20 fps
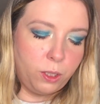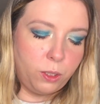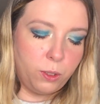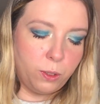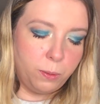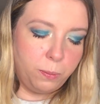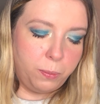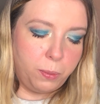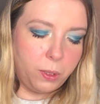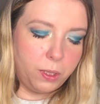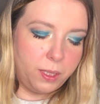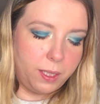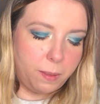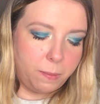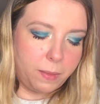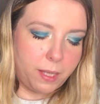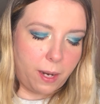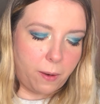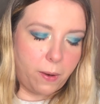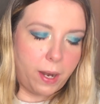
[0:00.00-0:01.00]
don't put
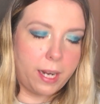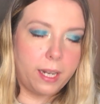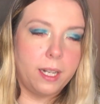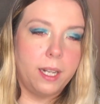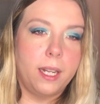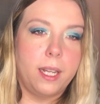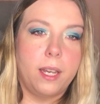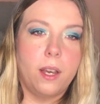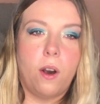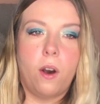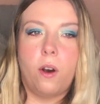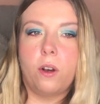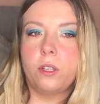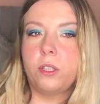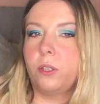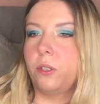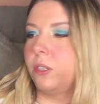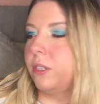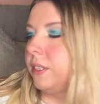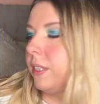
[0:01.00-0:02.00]
them directly
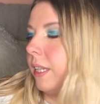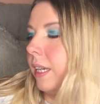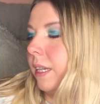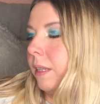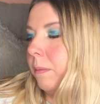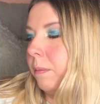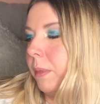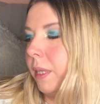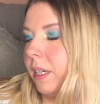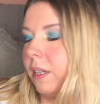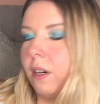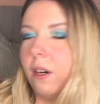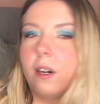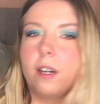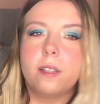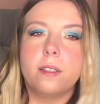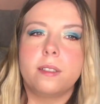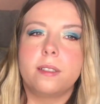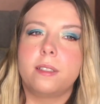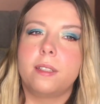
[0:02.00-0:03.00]
on your skin,
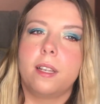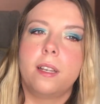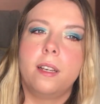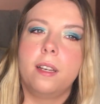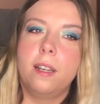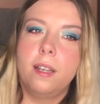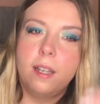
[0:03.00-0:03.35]
because